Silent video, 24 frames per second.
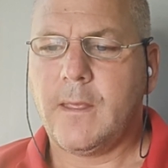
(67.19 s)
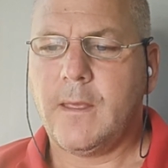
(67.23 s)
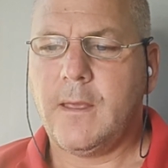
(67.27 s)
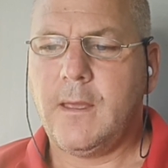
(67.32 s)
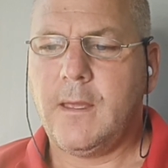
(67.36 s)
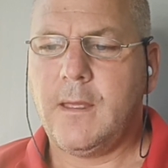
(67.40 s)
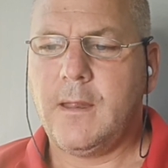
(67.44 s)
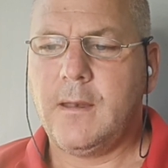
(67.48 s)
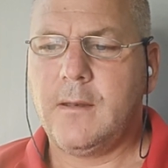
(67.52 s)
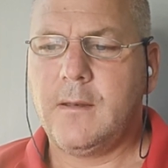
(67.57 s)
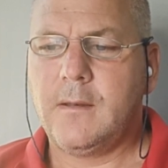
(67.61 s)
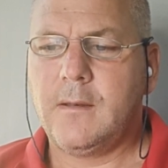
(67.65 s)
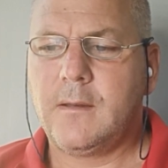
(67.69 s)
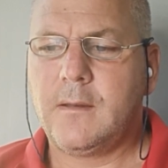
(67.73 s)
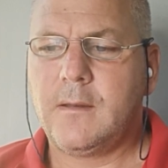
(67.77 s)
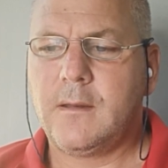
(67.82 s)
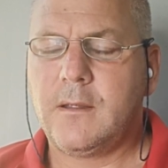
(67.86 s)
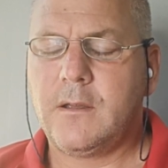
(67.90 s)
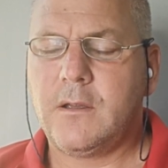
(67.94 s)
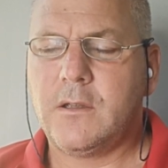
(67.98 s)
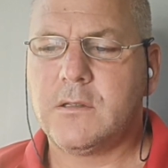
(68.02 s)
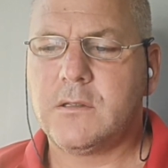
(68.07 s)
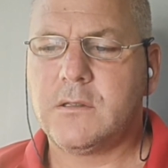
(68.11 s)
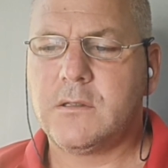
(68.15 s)
And
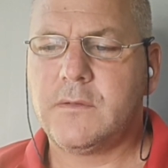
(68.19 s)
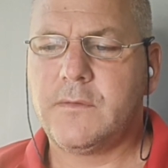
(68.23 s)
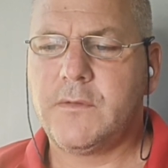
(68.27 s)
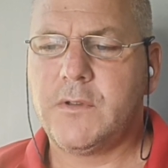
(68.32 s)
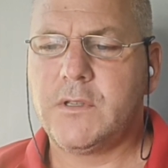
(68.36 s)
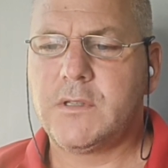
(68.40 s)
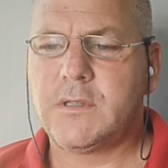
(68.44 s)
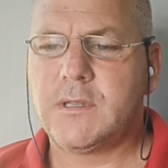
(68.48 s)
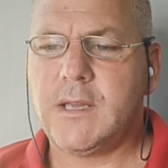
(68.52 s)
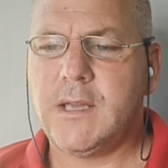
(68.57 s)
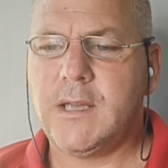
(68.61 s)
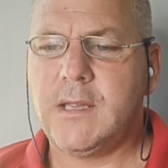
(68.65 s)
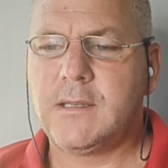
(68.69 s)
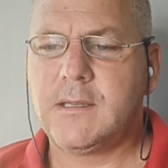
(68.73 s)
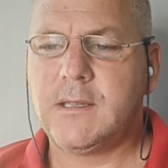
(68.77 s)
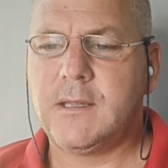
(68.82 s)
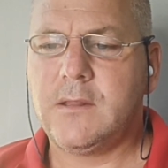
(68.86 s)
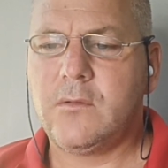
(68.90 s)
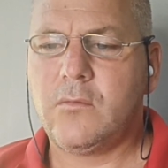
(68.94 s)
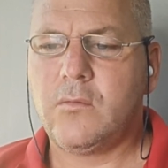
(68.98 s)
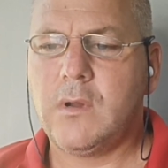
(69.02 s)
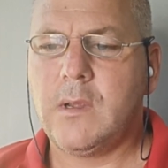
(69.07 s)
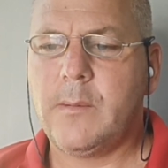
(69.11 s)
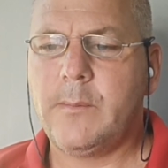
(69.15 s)
it goes on to verse 8
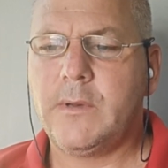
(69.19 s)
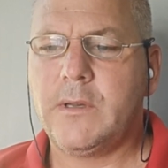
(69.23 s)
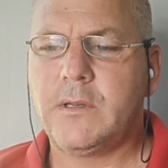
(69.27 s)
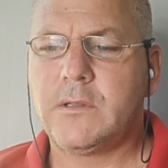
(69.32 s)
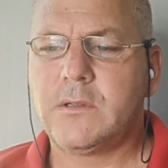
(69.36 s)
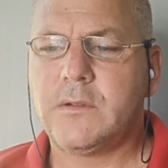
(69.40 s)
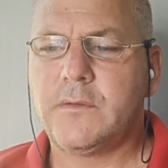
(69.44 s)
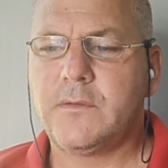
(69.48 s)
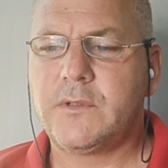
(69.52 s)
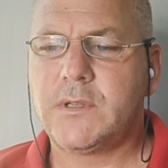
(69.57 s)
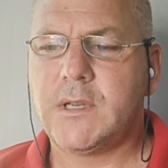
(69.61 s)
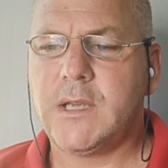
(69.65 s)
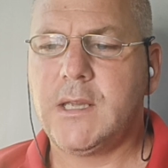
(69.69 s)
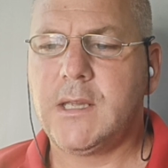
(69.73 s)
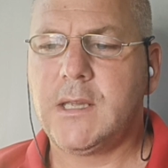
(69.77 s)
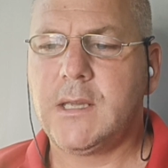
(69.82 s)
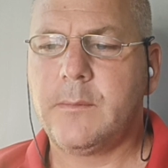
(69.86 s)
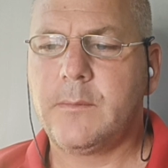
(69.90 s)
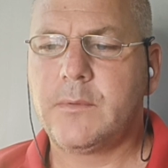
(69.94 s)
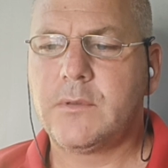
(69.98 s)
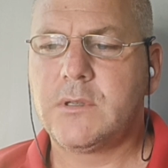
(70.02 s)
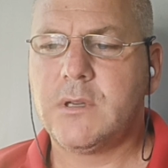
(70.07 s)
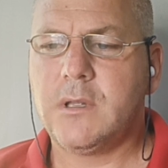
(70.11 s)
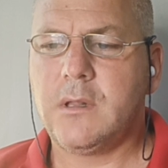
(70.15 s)
And the remnant of
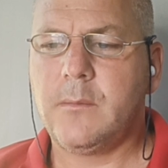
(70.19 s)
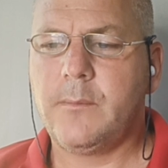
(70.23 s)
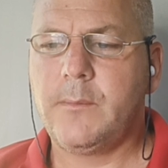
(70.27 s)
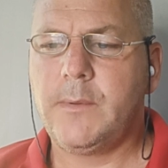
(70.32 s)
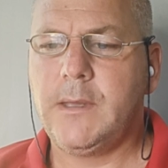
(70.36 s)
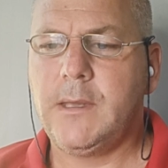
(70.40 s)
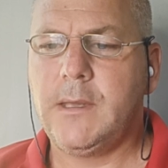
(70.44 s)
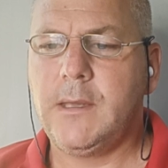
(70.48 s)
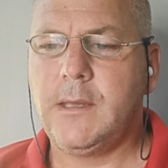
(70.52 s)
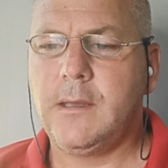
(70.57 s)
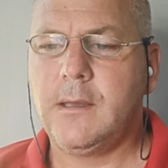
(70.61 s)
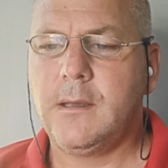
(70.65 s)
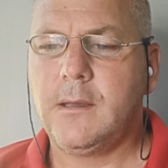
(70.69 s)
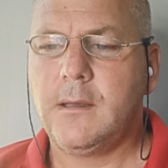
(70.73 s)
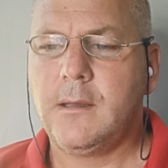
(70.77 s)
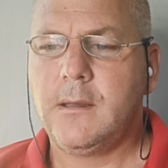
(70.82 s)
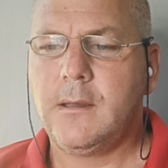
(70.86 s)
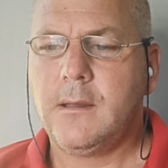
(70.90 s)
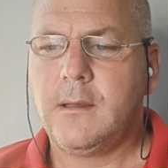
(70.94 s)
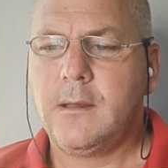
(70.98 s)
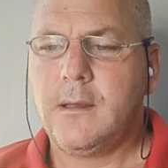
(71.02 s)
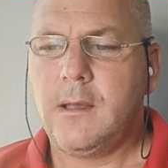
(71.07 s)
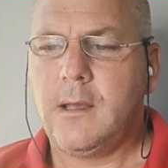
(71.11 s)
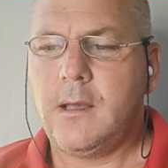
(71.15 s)
Jacob shall be
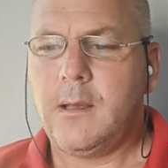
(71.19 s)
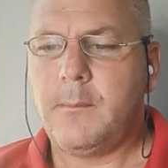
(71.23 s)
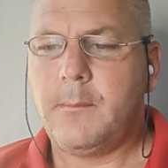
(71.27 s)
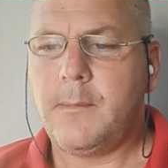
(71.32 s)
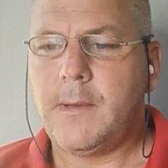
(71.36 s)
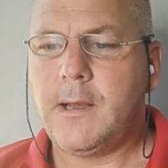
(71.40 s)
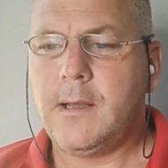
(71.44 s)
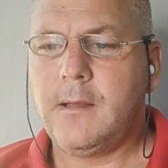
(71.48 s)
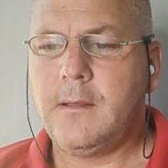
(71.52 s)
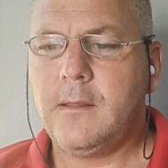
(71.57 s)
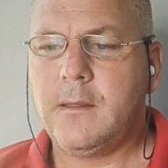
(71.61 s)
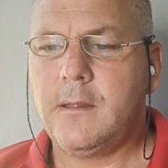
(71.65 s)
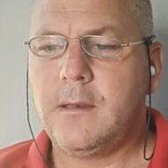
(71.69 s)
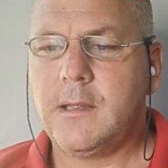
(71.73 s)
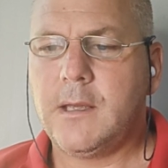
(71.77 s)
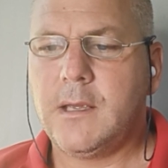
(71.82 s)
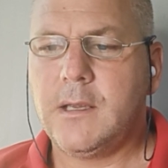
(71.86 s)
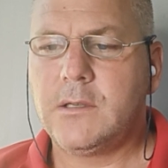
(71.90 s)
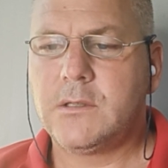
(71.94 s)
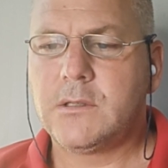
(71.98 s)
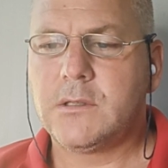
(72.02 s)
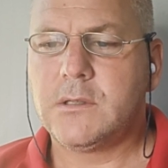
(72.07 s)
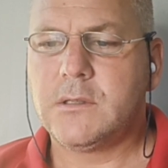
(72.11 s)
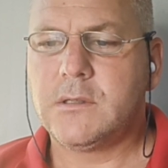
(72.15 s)
among the
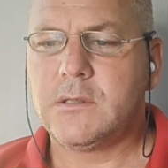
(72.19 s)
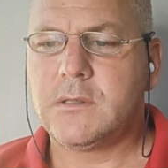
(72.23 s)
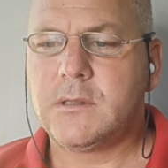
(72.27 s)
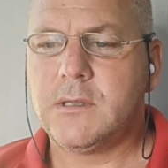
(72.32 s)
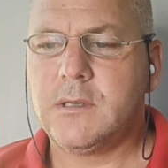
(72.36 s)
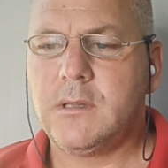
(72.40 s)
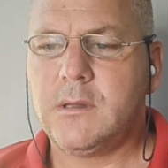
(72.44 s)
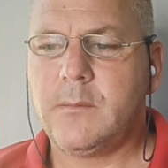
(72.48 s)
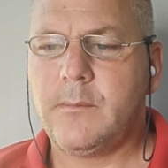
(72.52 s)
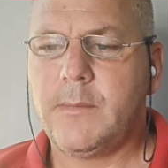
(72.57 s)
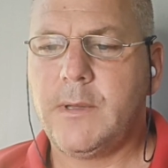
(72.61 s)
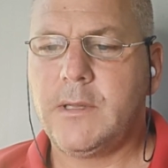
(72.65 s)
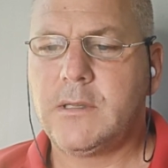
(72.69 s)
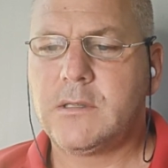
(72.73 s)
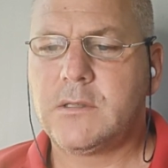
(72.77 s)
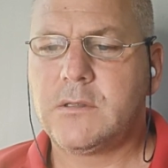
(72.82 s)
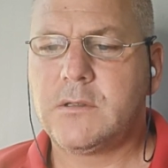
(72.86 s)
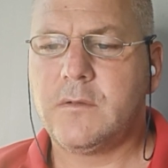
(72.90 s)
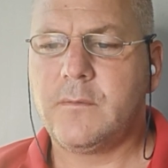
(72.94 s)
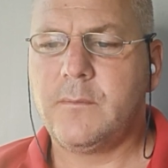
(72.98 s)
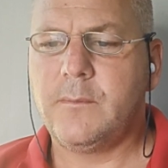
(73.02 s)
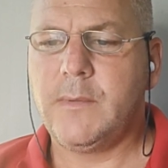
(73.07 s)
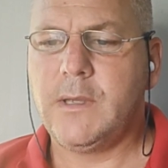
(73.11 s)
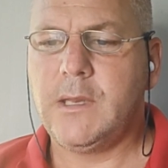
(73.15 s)
nations, in the midst
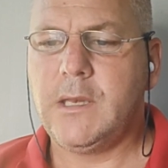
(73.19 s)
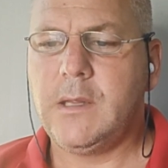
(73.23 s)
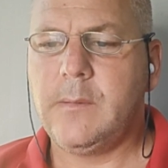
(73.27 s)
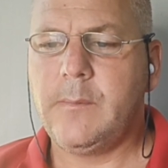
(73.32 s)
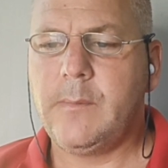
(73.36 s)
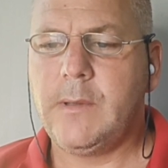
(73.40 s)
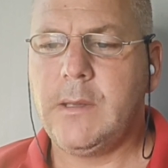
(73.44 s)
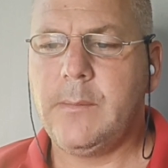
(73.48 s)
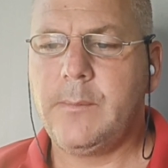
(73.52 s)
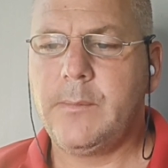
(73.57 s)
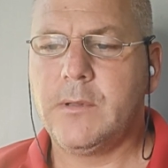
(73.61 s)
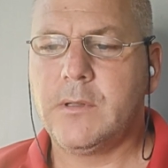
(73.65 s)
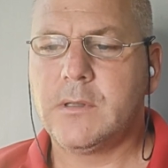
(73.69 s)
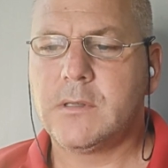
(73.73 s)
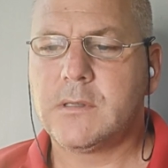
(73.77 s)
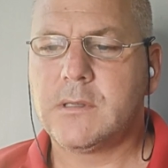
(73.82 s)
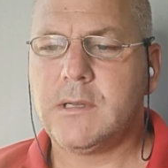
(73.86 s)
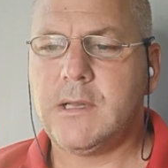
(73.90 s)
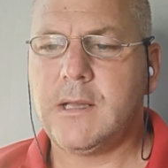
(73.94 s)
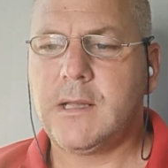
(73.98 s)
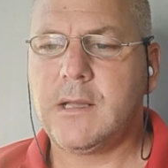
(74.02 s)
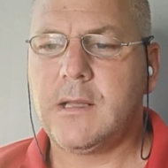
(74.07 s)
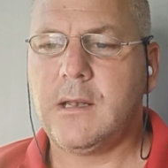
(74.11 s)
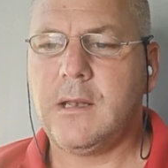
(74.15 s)
of many peoples,
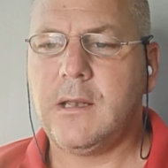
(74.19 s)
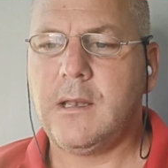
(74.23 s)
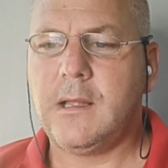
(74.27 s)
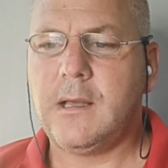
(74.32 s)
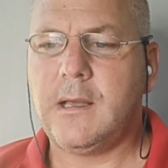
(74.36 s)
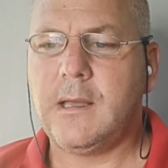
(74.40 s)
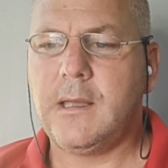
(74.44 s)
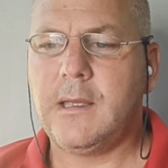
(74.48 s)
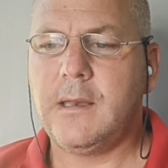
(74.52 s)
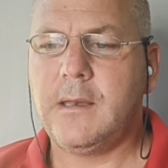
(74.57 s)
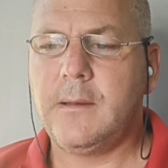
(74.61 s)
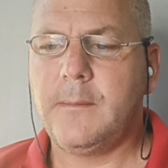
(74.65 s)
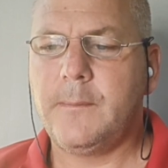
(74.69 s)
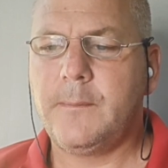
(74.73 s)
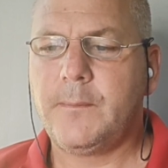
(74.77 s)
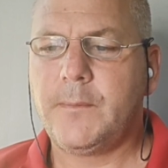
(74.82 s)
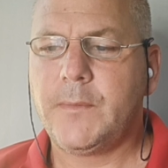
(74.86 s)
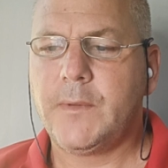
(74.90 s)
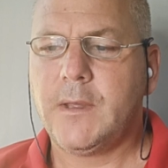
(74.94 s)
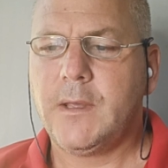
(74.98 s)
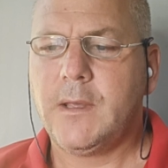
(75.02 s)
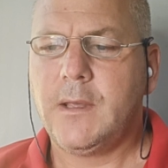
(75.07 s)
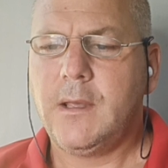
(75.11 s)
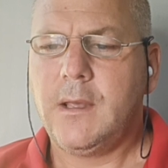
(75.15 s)
like a lion
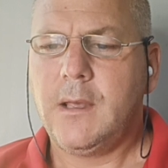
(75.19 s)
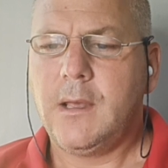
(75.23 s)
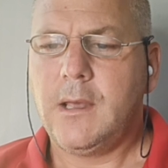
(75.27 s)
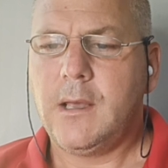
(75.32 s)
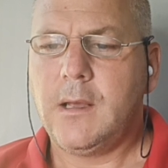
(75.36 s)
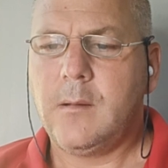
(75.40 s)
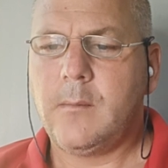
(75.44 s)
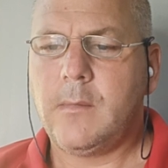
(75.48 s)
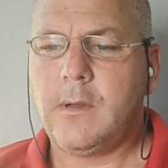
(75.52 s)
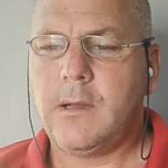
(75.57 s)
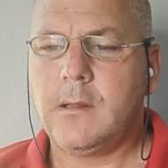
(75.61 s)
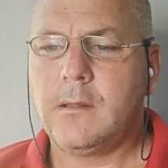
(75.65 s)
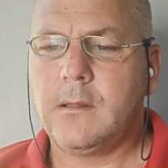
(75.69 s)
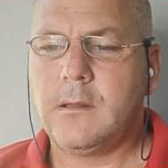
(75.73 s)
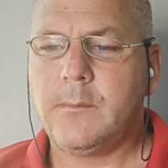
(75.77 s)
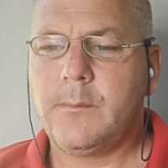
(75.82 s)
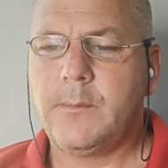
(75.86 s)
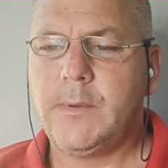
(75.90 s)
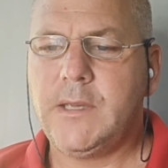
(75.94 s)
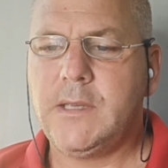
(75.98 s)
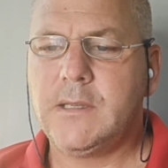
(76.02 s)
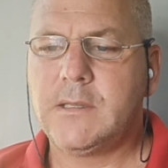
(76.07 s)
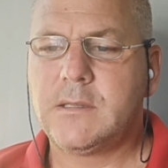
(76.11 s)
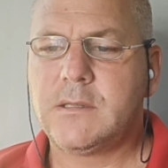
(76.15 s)
among the
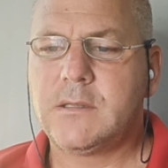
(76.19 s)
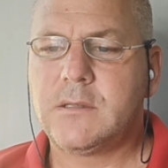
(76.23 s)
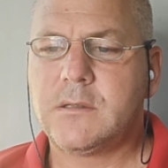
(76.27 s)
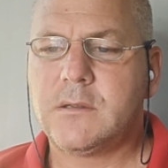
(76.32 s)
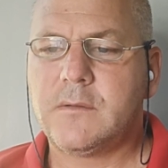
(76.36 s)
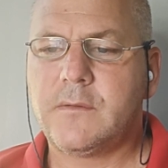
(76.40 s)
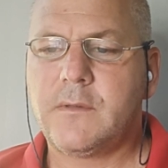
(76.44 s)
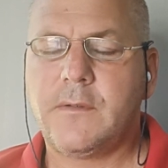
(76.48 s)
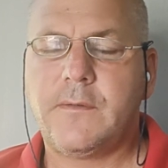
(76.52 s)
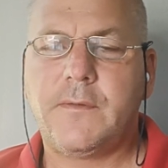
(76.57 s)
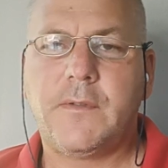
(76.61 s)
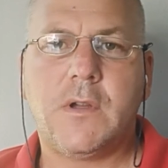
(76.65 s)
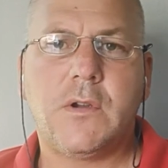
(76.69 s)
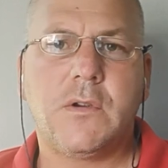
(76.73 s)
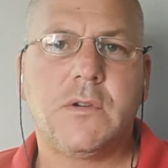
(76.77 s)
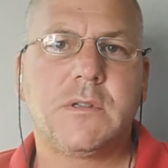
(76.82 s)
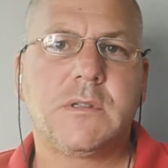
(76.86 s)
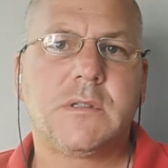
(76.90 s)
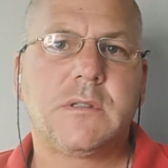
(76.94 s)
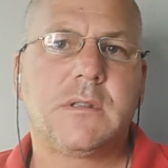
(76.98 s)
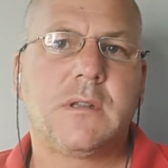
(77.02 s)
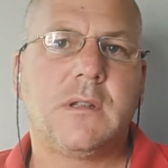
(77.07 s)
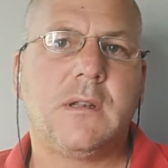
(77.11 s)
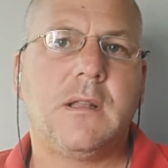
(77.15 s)
beasts of the
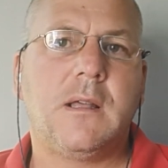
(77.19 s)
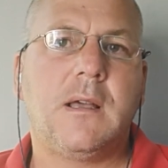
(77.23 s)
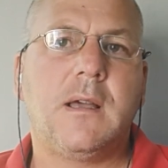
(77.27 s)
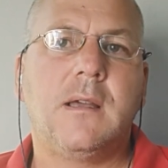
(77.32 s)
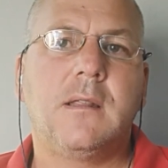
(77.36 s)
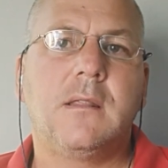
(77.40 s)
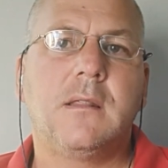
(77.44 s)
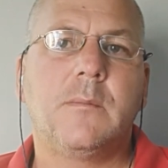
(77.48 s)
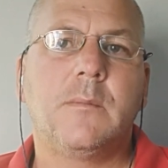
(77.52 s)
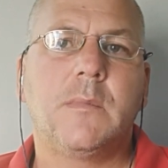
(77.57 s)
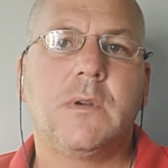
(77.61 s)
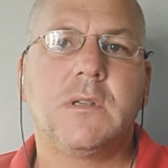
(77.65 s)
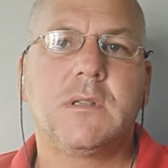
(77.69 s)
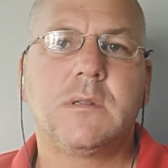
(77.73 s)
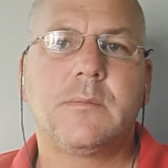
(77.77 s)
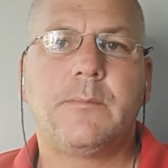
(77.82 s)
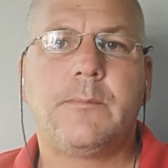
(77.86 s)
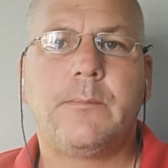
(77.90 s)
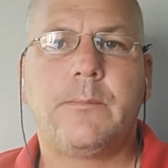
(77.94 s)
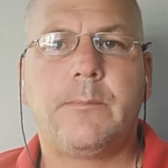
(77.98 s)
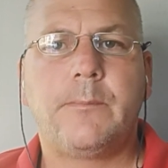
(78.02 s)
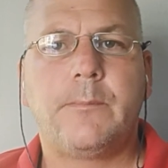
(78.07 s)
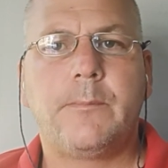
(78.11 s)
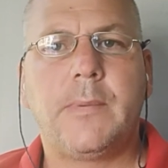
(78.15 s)
forest. The lion, the most
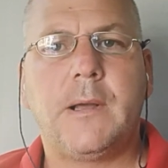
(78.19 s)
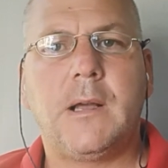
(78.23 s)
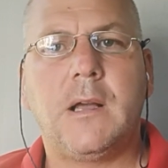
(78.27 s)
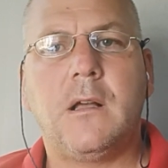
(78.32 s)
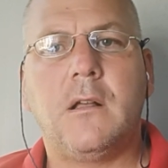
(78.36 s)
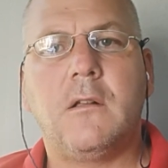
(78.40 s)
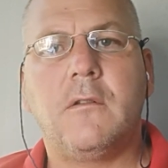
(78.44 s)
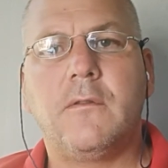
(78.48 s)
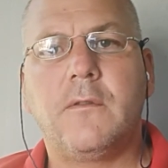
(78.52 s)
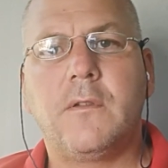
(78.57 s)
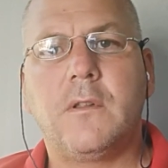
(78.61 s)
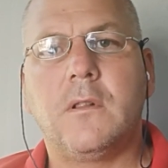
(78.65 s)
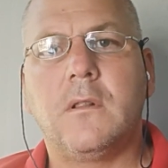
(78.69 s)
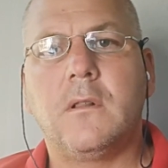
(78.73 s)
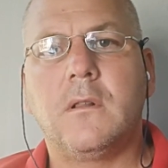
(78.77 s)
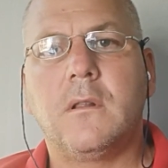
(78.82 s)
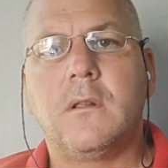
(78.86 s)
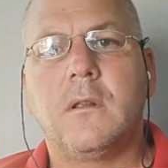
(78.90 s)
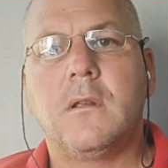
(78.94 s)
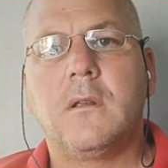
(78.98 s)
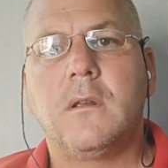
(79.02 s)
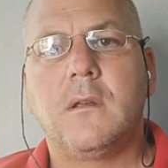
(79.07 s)
powerful